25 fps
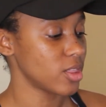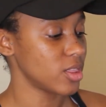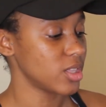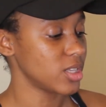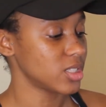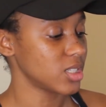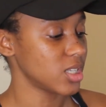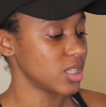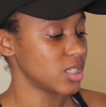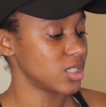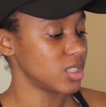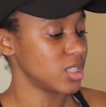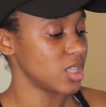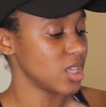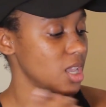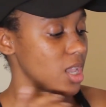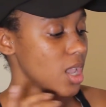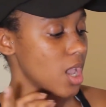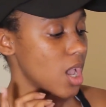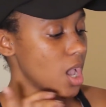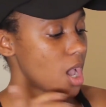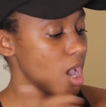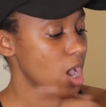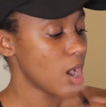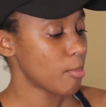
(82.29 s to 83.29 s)
This is the
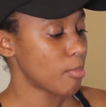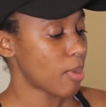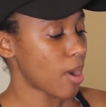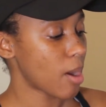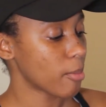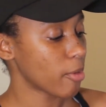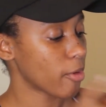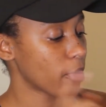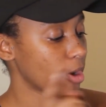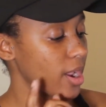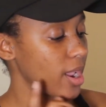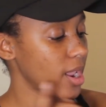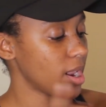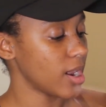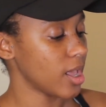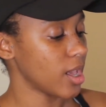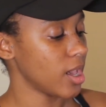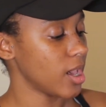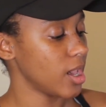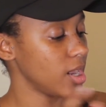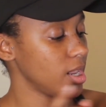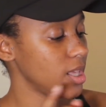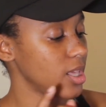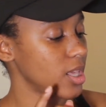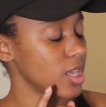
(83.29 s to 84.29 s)
pomegranate
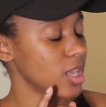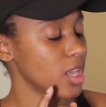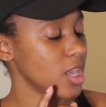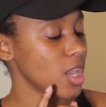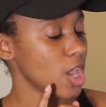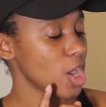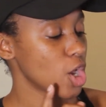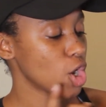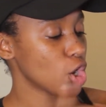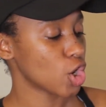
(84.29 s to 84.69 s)
honey